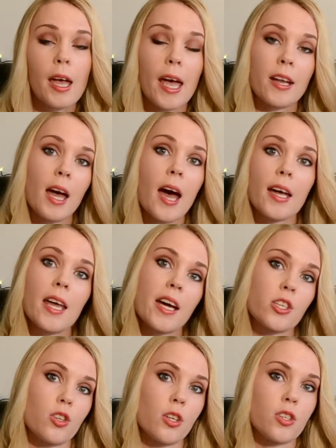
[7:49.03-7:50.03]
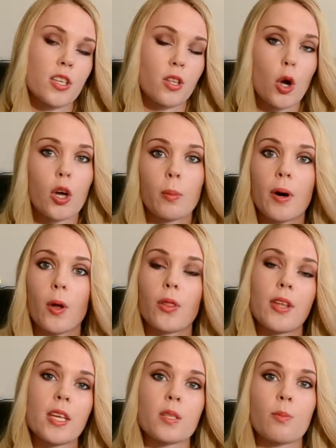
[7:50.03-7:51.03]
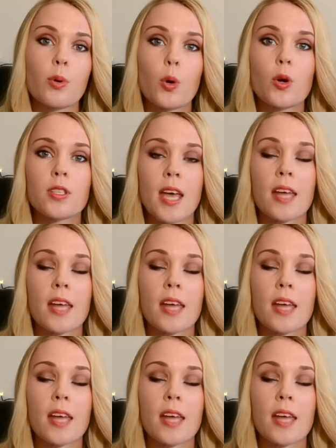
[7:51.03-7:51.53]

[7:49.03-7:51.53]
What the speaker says: And I actually just heard about these books